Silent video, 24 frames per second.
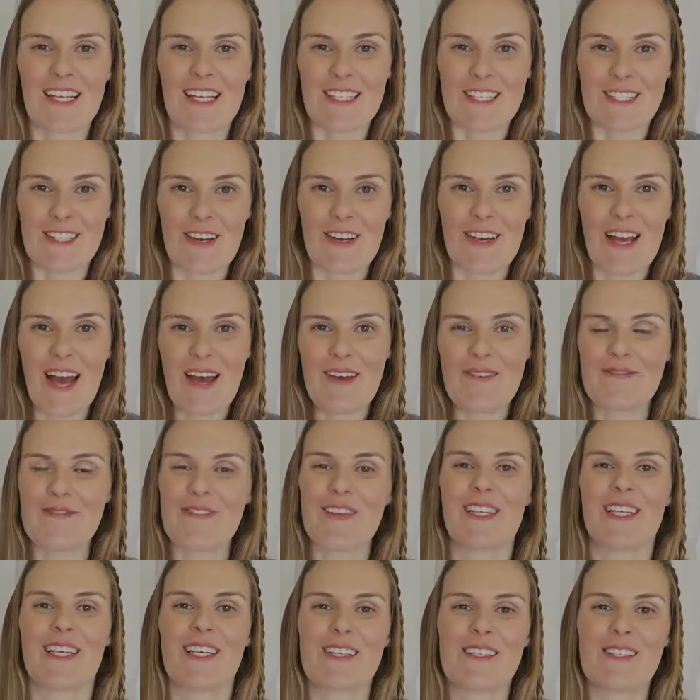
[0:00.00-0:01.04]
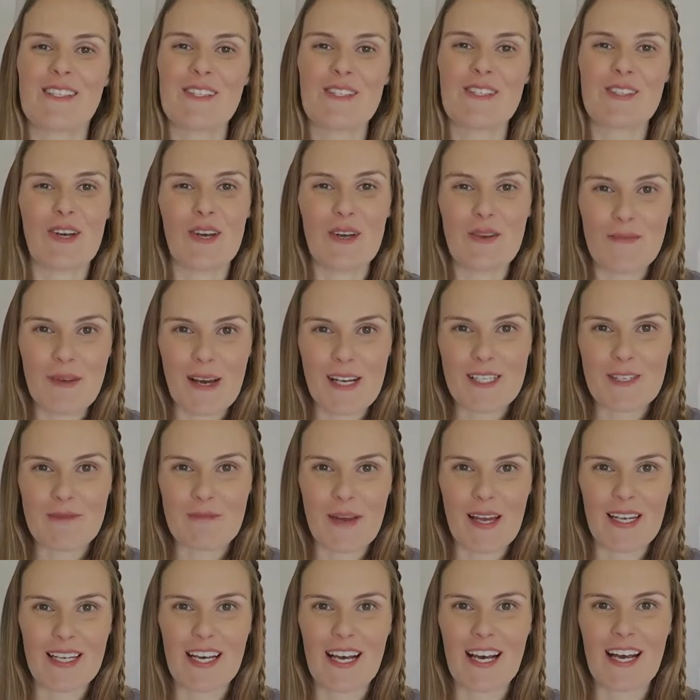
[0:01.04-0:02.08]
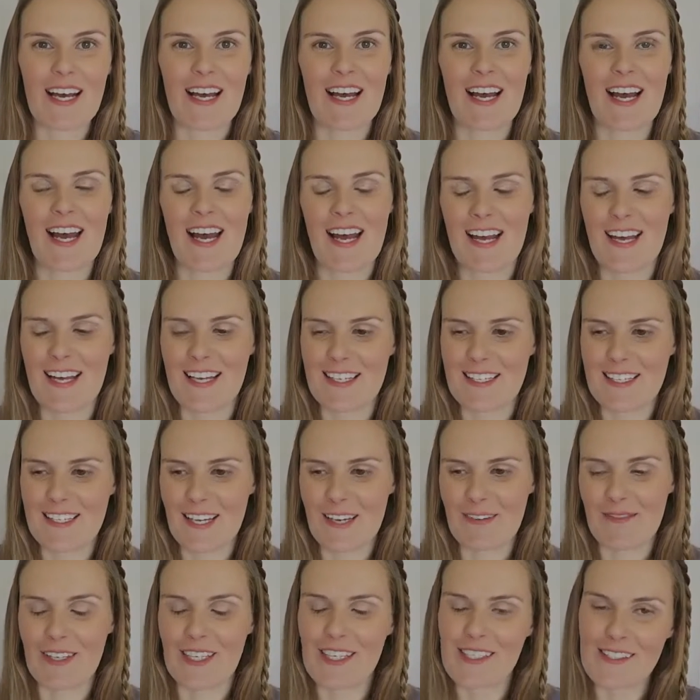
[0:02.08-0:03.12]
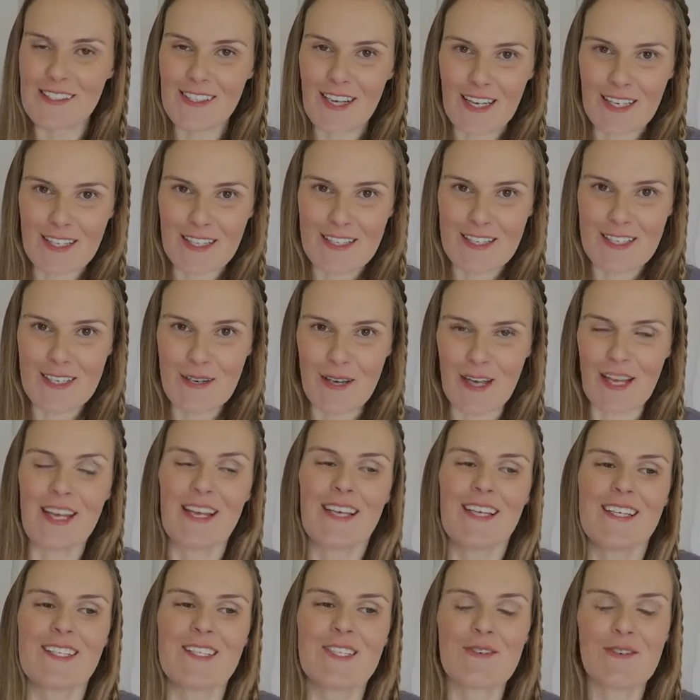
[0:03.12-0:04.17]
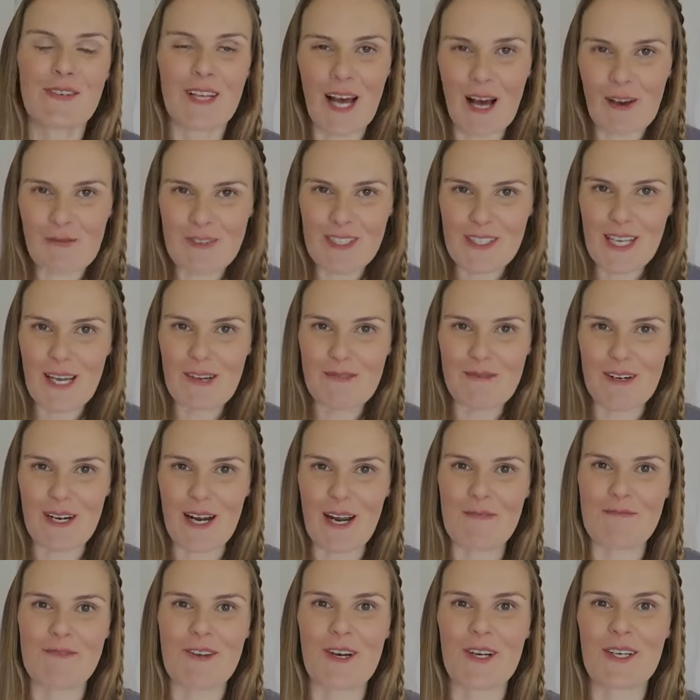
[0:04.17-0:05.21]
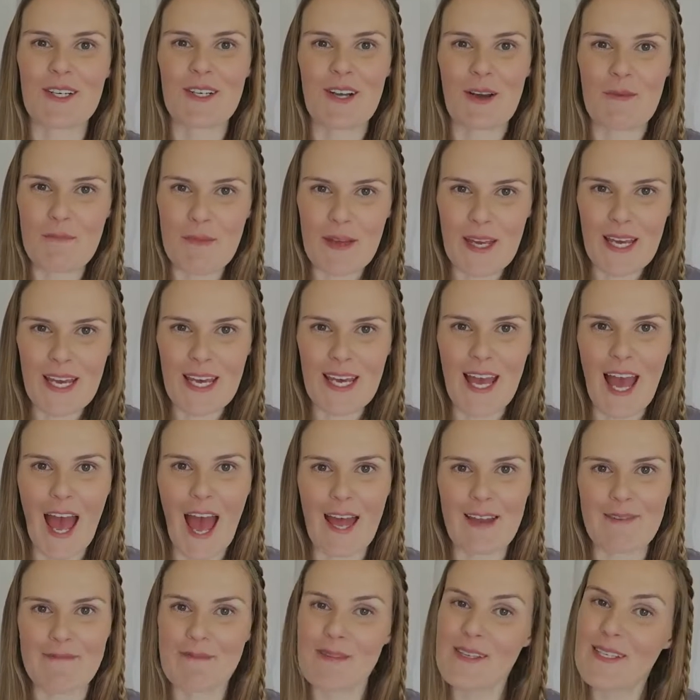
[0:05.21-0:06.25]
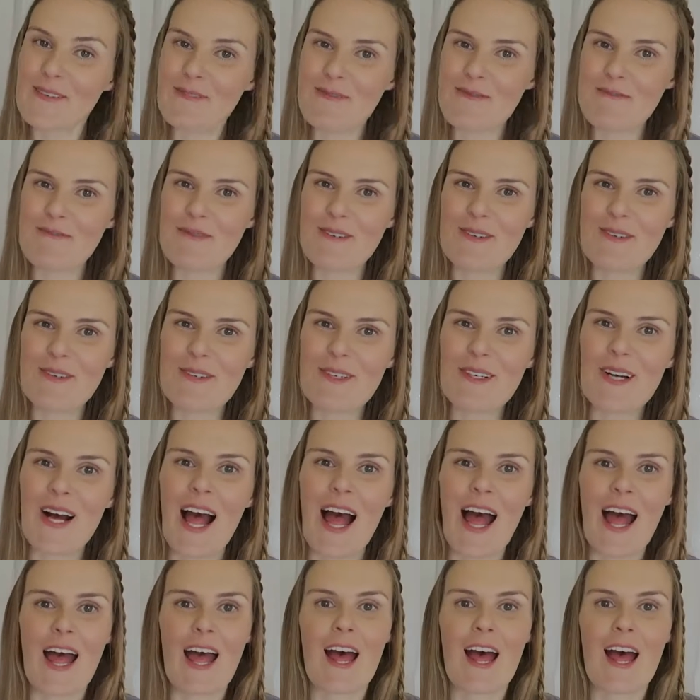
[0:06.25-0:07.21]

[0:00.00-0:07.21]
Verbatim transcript: So I'm feeling so much better and I'm excited to do an update where I'm not grumpy and miserable.